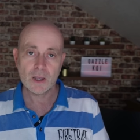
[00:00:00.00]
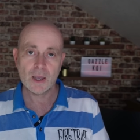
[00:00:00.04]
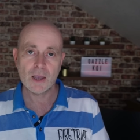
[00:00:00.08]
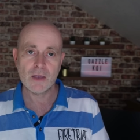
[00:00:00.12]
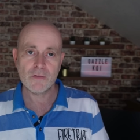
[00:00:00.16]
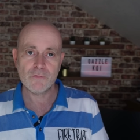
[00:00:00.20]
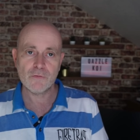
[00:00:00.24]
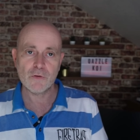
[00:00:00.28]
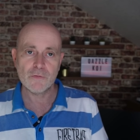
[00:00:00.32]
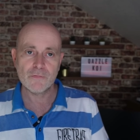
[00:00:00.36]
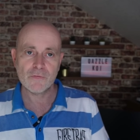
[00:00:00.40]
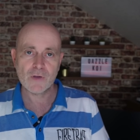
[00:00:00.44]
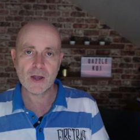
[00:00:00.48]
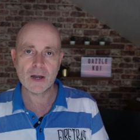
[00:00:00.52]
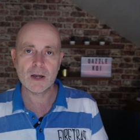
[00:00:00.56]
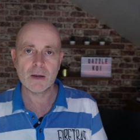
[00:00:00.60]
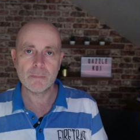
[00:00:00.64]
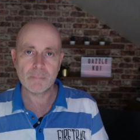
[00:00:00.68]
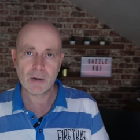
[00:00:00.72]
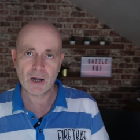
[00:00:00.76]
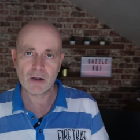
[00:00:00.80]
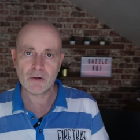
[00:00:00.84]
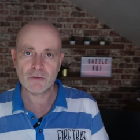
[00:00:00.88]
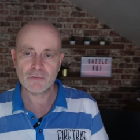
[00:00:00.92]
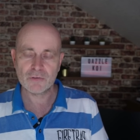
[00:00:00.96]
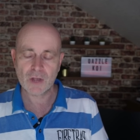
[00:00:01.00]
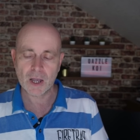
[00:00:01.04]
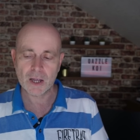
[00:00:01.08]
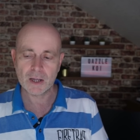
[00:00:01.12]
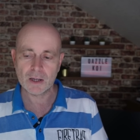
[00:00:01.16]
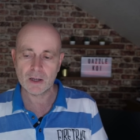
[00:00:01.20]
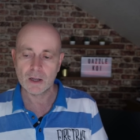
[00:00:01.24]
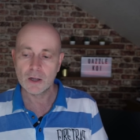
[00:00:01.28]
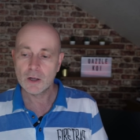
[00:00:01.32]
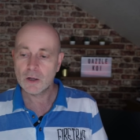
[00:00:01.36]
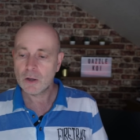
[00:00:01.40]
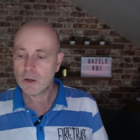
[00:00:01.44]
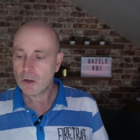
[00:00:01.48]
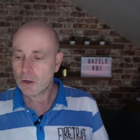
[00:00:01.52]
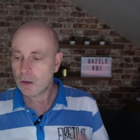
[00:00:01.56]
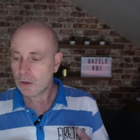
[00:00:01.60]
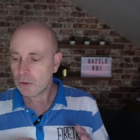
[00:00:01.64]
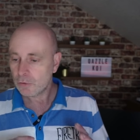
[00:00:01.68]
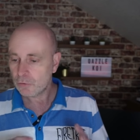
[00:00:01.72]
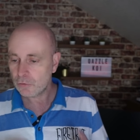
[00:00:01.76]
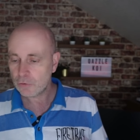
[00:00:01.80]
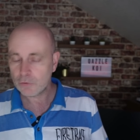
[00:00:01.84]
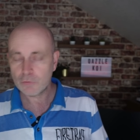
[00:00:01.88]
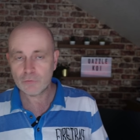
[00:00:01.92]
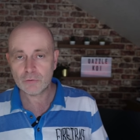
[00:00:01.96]
If you find a parasite,
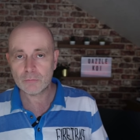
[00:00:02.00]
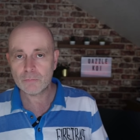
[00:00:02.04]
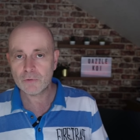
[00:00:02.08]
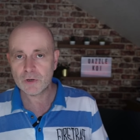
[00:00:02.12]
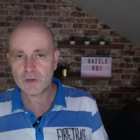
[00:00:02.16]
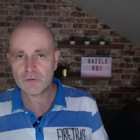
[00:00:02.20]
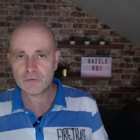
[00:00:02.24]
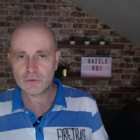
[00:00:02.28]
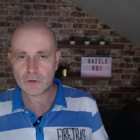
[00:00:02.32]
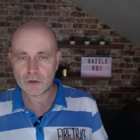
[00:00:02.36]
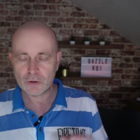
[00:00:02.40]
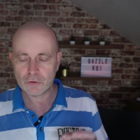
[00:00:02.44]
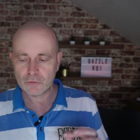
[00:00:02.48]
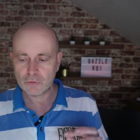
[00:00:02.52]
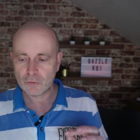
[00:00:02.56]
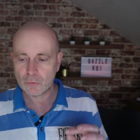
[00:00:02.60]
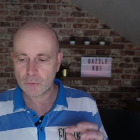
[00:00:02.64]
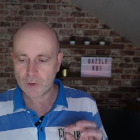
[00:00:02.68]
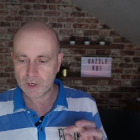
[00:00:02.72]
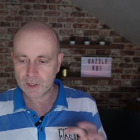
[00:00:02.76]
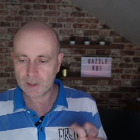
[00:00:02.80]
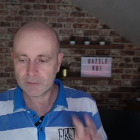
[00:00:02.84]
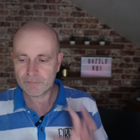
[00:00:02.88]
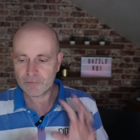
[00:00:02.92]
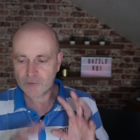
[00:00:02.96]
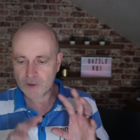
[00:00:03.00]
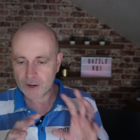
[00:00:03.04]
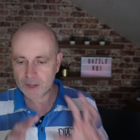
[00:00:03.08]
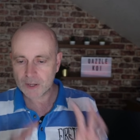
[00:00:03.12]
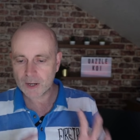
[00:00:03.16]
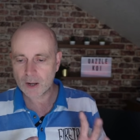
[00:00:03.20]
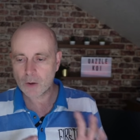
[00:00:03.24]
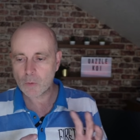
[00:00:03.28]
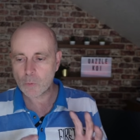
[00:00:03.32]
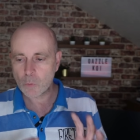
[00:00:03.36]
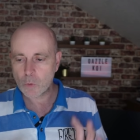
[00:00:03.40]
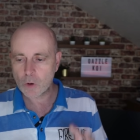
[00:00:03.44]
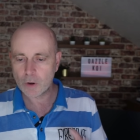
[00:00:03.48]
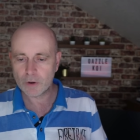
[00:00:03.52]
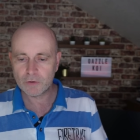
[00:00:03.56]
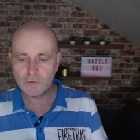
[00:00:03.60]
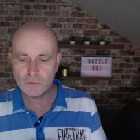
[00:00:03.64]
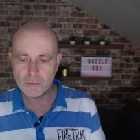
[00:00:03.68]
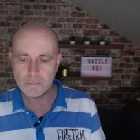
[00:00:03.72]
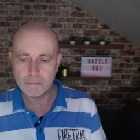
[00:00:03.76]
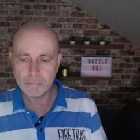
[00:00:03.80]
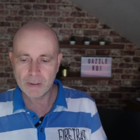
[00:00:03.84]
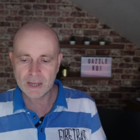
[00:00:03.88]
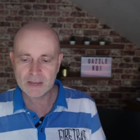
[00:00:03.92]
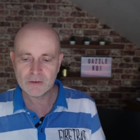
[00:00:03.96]
do some research, quickly find out what is
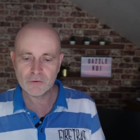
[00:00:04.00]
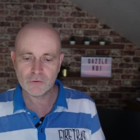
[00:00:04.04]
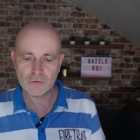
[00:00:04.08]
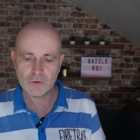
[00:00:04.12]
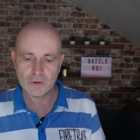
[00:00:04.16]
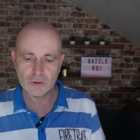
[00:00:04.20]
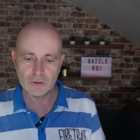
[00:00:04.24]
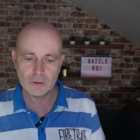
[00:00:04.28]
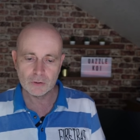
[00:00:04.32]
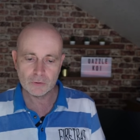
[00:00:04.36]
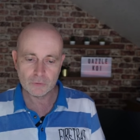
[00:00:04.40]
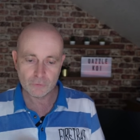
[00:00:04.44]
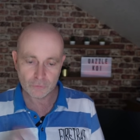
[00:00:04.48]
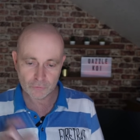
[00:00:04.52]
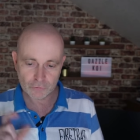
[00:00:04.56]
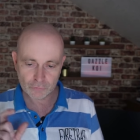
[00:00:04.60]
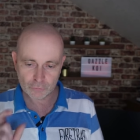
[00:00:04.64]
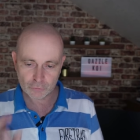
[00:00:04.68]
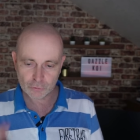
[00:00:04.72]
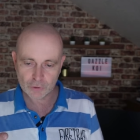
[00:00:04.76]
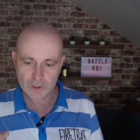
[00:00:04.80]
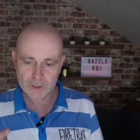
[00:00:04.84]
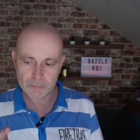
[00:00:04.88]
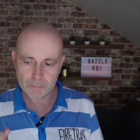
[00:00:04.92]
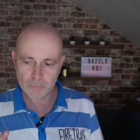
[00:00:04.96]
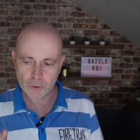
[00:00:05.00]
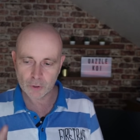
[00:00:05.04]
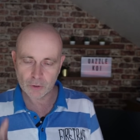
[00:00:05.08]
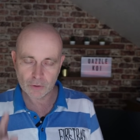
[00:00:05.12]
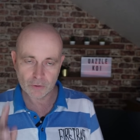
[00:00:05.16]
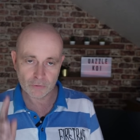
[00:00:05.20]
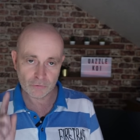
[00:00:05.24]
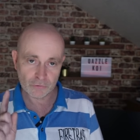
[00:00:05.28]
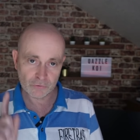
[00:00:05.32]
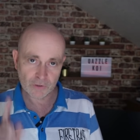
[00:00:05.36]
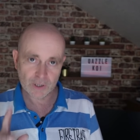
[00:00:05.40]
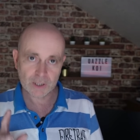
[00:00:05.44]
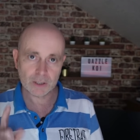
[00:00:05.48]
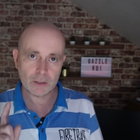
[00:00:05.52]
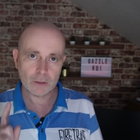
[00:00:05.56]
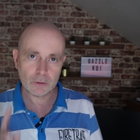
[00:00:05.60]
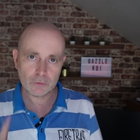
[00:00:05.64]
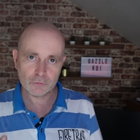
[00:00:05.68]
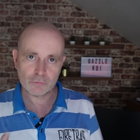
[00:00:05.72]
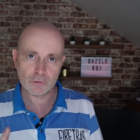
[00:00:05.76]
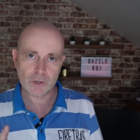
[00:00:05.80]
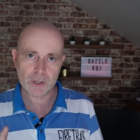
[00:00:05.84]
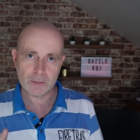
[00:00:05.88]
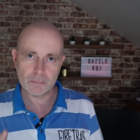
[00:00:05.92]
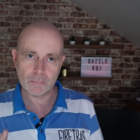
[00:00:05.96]
the best treatment, single
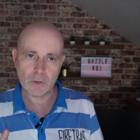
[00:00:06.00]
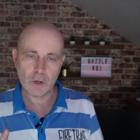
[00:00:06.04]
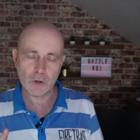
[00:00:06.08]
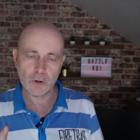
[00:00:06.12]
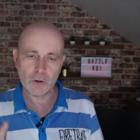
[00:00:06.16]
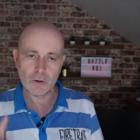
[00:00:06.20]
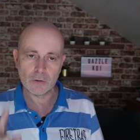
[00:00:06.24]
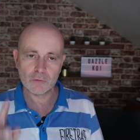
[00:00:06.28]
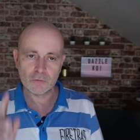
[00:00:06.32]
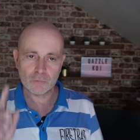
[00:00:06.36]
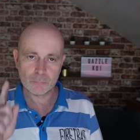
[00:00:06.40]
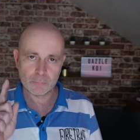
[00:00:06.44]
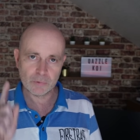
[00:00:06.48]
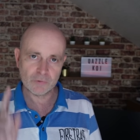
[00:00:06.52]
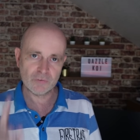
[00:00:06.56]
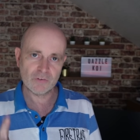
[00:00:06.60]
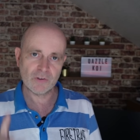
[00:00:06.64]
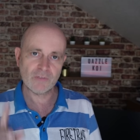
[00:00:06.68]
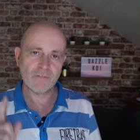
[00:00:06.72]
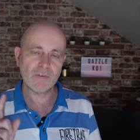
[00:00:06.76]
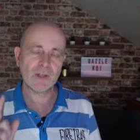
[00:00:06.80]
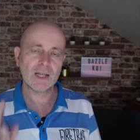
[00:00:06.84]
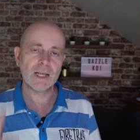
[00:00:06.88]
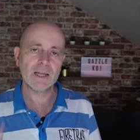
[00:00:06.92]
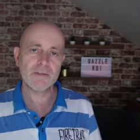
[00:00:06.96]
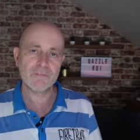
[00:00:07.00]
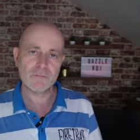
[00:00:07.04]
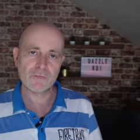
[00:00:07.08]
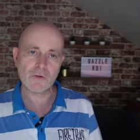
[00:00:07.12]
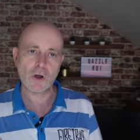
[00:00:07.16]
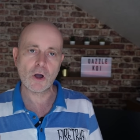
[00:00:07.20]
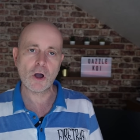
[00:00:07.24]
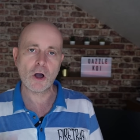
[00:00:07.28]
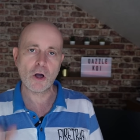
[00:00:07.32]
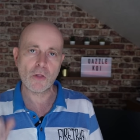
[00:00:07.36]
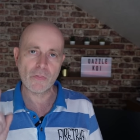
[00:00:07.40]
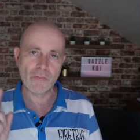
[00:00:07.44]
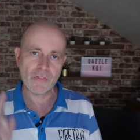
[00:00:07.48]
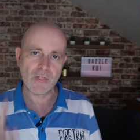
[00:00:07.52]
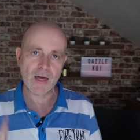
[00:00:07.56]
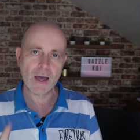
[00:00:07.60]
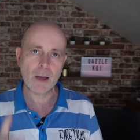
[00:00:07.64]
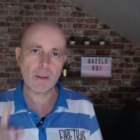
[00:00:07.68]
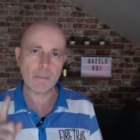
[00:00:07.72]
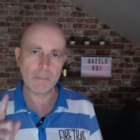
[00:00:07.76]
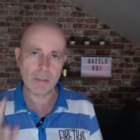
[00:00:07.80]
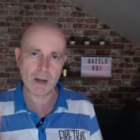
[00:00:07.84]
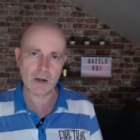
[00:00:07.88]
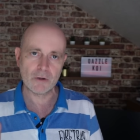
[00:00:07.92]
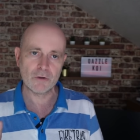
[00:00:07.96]
treatment, specifically for
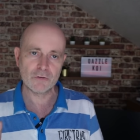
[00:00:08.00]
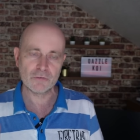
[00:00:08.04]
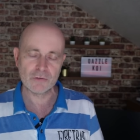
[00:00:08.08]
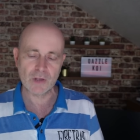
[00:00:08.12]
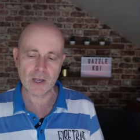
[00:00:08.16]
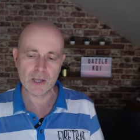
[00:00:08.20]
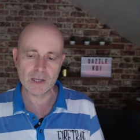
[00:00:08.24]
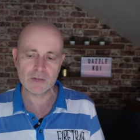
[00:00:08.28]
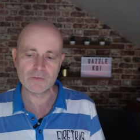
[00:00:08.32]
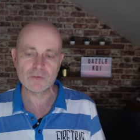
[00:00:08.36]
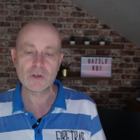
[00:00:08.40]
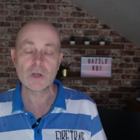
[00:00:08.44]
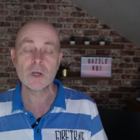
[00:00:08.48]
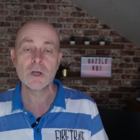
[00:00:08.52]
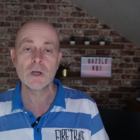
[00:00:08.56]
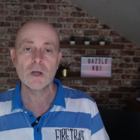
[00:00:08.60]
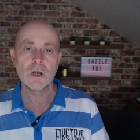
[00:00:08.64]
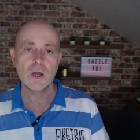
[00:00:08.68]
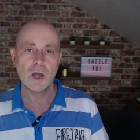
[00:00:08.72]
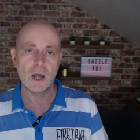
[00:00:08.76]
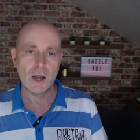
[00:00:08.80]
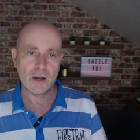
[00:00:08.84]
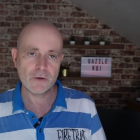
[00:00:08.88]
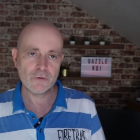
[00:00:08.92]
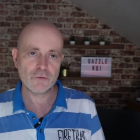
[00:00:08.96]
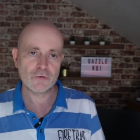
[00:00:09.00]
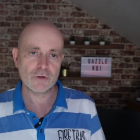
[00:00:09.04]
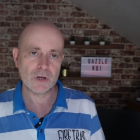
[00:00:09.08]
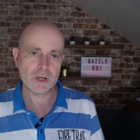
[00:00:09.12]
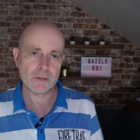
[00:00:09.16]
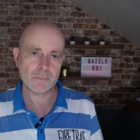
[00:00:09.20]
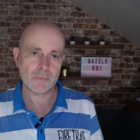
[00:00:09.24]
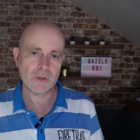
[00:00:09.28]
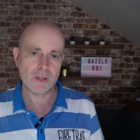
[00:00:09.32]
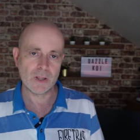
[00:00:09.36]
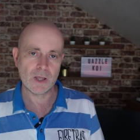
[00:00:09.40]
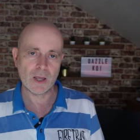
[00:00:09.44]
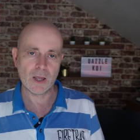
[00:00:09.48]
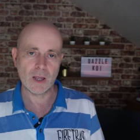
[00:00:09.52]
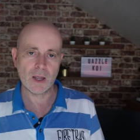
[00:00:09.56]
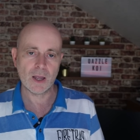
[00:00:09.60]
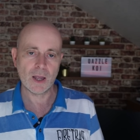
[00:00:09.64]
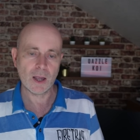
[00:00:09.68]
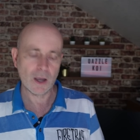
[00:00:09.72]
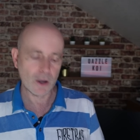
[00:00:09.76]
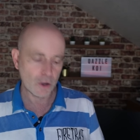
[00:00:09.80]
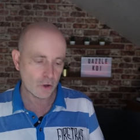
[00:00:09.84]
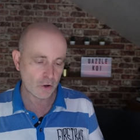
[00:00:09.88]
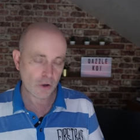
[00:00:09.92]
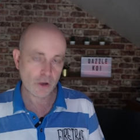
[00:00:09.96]
that parasite, and treat with it
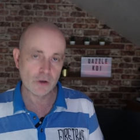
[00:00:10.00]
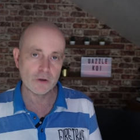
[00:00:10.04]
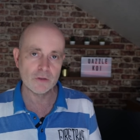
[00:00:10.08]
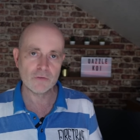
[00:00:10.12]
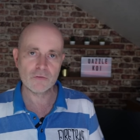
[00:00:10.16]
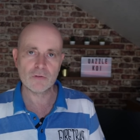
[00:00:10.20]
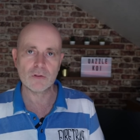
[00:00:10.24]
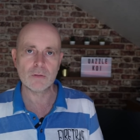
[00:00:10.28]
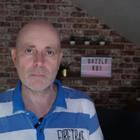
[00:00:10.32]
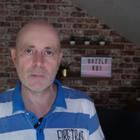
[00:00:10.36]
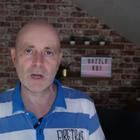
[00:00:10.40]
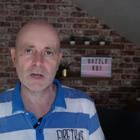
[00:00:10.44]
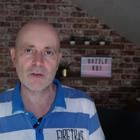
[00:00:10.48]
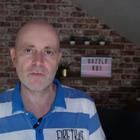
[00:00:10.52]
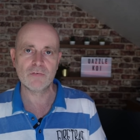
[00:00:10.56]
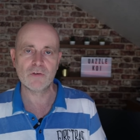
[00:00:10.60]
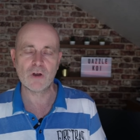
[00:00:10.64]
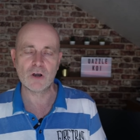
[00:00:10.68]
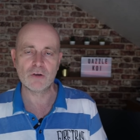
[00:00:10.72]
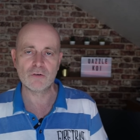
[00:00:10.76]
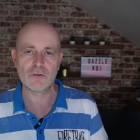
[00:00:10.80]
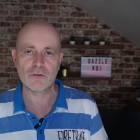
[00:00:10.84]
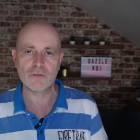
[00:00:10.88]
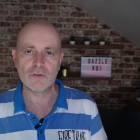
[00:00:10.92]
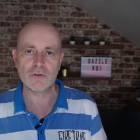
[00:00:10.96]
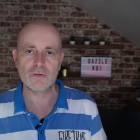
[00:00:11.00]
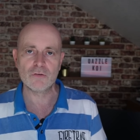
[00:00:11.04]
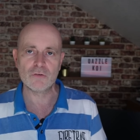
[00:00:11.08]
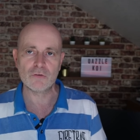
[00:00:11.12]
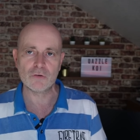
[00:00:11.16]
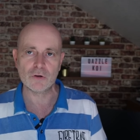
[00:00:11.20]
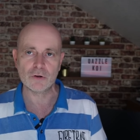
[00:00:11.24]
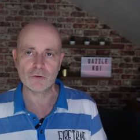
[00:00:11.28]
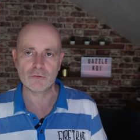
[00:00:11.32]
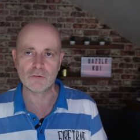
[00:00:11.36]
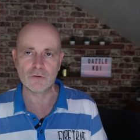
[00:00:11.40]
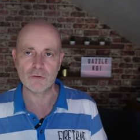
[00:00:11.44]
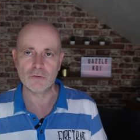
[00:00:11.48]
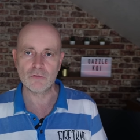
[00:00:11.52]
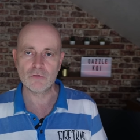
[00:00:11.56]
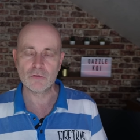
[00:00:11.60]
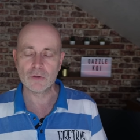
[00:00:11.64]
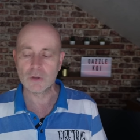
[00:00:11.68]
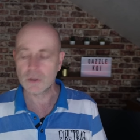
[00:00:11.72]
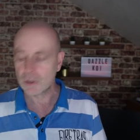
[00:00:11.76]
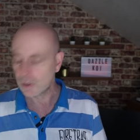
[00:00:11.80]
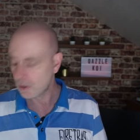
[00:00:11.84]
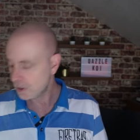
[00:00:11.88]
according to the manufacturer's instructions.